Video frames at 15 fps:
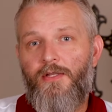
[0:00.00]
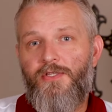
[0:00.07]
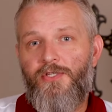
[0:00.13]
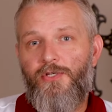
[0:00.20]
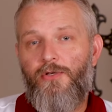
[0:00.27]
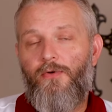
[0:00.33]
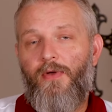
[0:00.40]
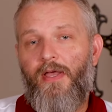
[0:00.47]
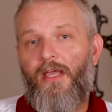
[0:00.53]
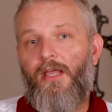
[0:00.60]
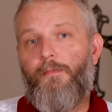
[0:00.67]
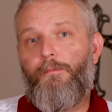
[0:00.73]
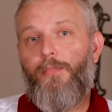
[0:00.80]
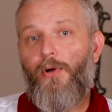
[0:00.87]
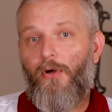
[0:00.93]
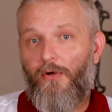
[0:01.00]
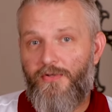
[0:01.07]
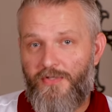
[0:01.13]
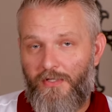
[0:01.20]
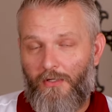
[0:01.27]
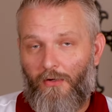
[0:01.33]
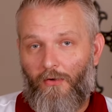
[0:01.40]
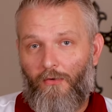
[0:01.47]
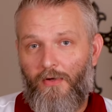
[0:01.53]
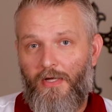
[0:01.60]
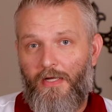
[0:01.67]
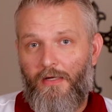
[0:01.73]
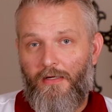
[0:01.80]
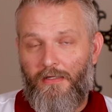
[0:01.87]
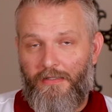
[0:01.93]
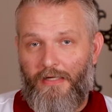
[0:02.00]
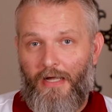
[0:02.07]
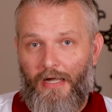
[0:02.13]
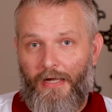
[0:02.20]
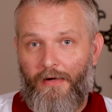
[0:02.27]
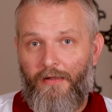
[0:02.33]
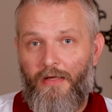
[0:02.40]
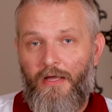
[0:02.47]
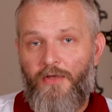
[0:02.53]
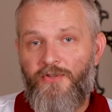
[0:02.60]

to a personal God.